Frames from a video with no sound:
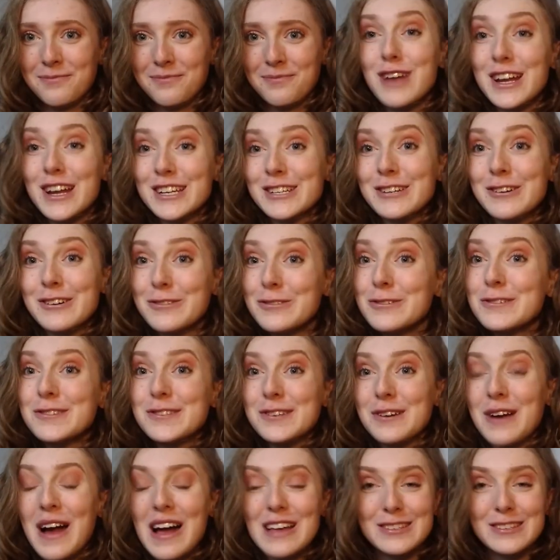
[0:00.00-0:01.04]
Reading
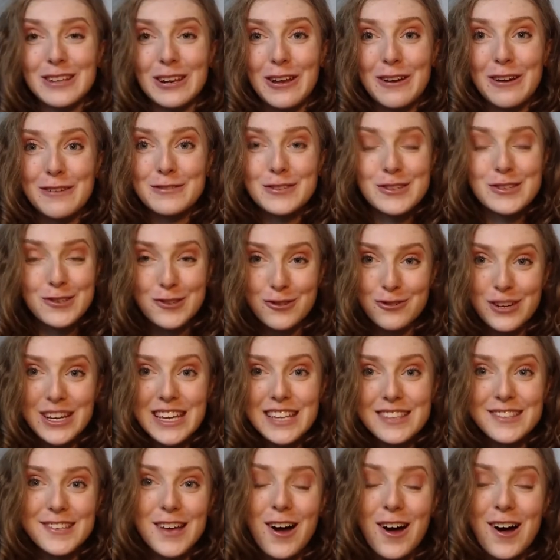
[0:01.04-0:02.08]
also has a lot of
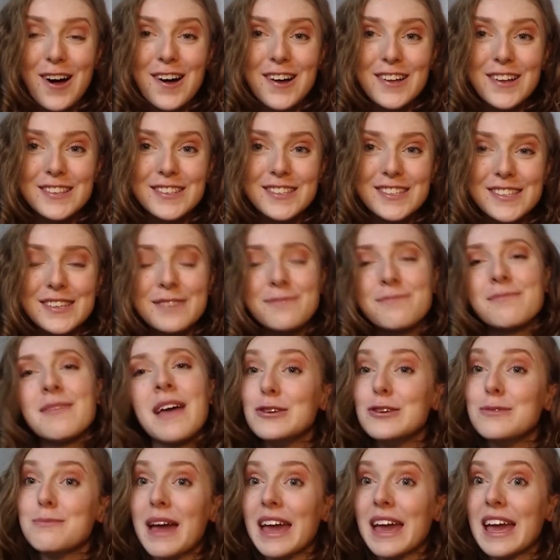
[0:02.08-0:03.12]
street art.
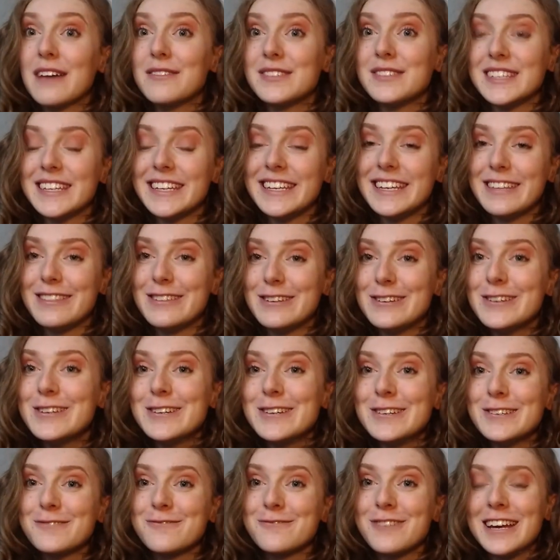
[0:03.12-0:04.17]
You may have seen in the
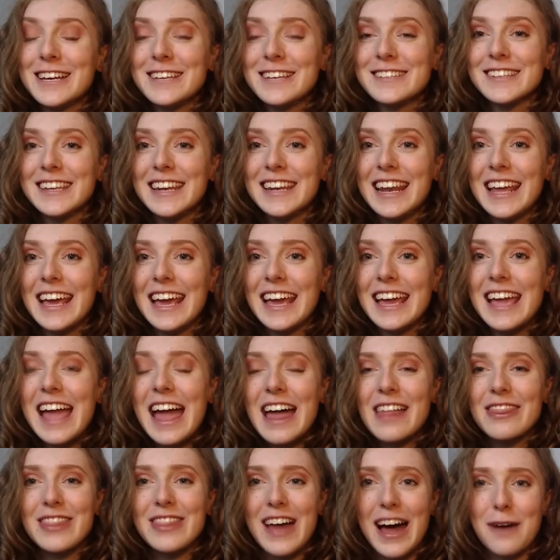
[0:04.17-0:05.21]
news recently
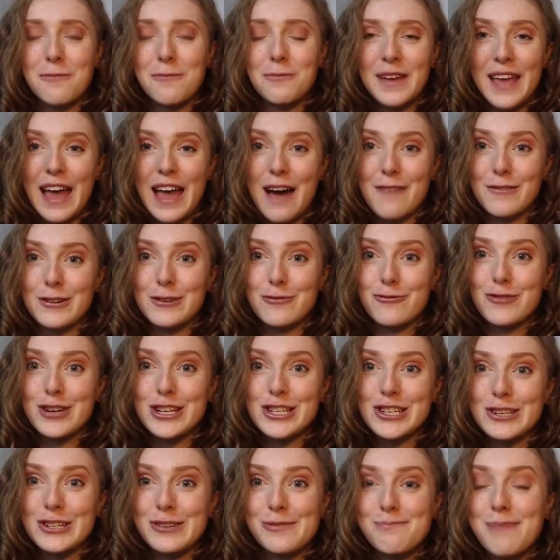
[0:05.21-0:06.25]
that we have an
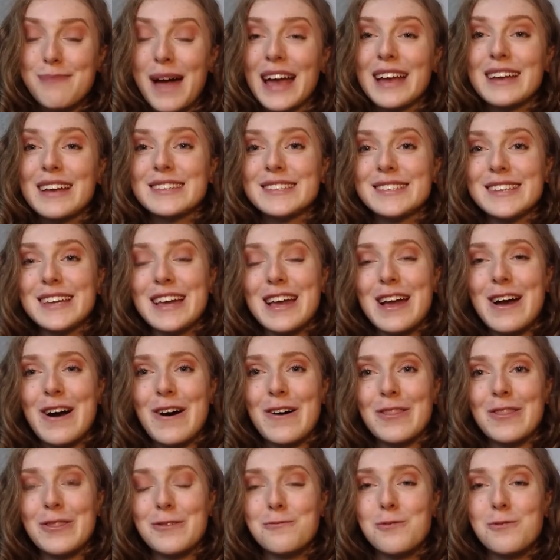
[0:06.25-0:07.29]
original Banksy
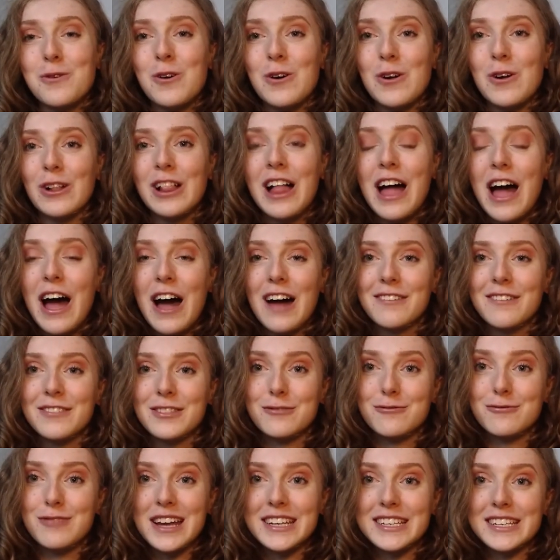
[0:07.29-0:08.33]
on the wall of
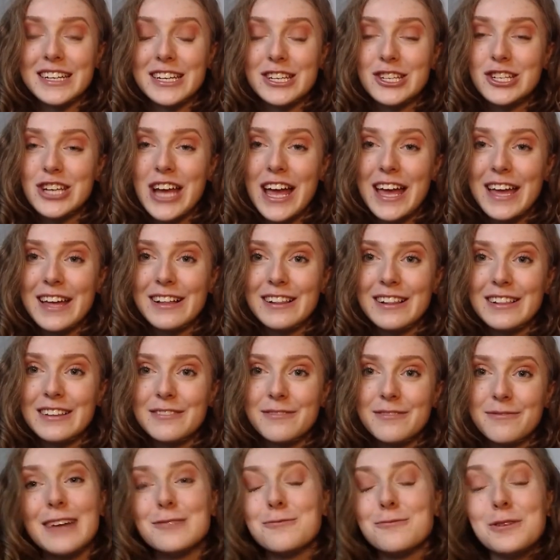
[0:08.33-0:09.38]
the Reading Jail,
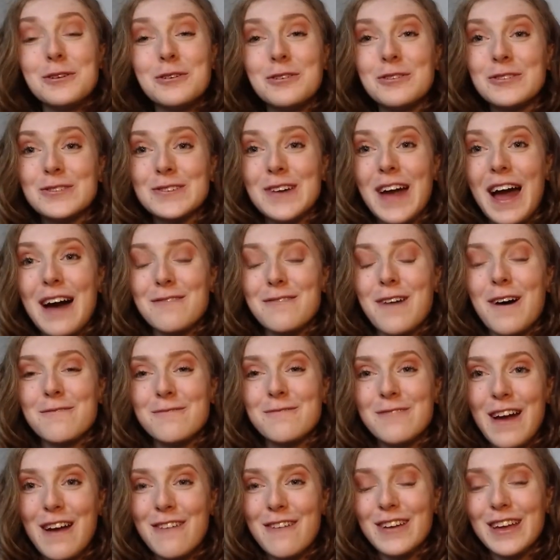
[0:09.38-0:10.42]
and we also have our
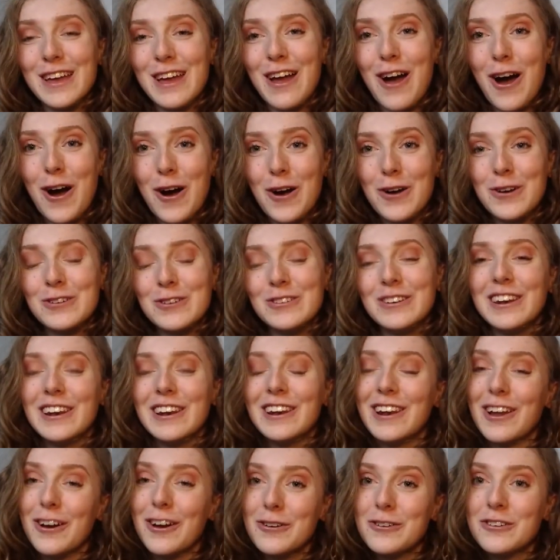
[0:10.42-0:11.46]
very own
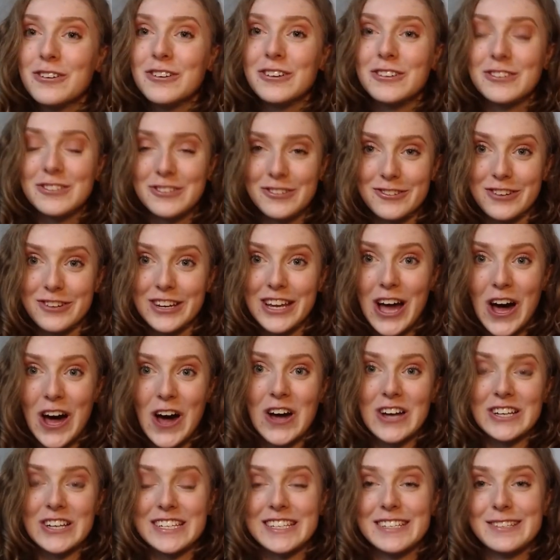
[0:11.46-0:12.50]
local street
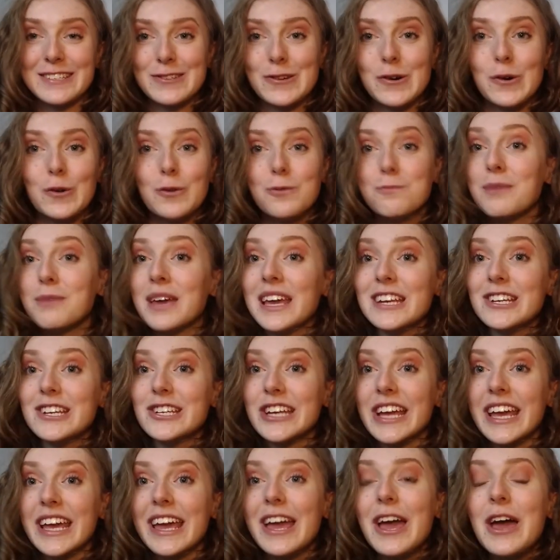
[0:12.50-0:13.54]
artist called
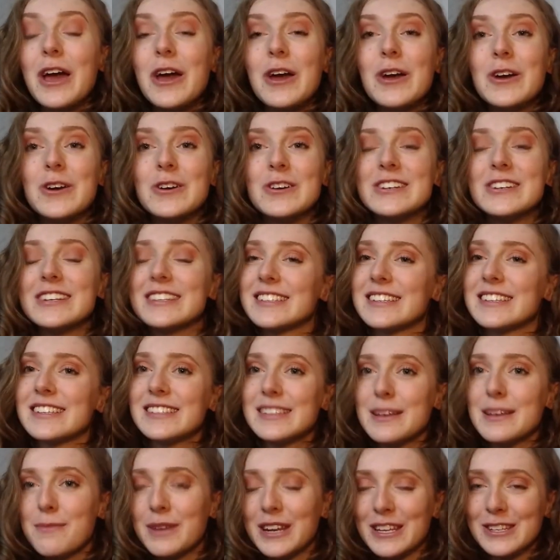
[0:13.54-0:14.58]
Peachy, who does a
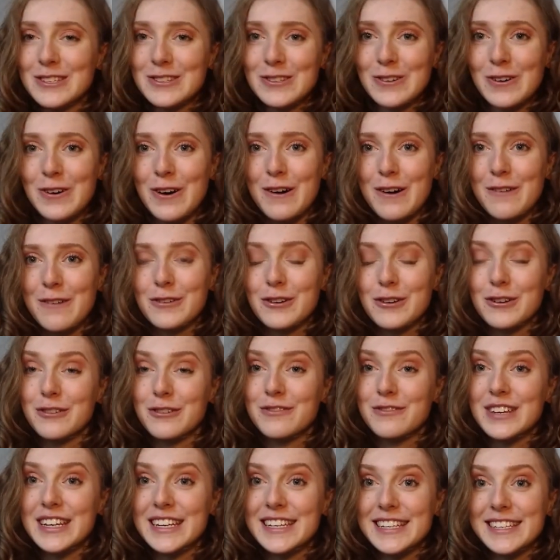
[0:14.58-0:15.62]
similar sort of
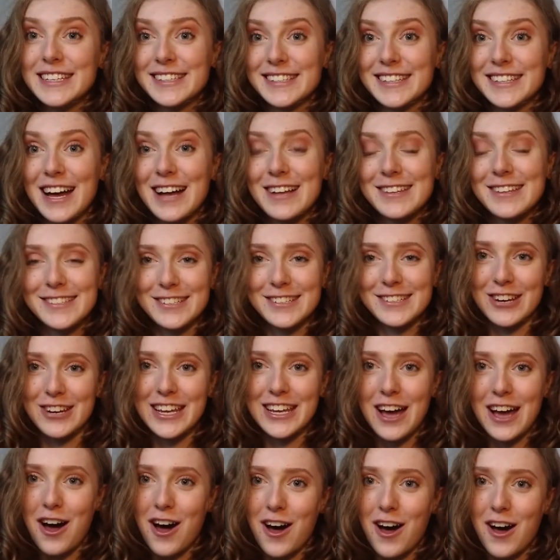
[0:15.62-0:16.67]
graffiti style
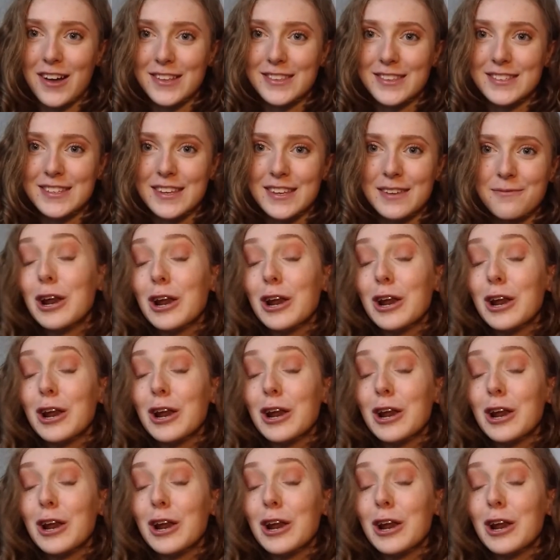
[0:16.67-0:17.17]
street art.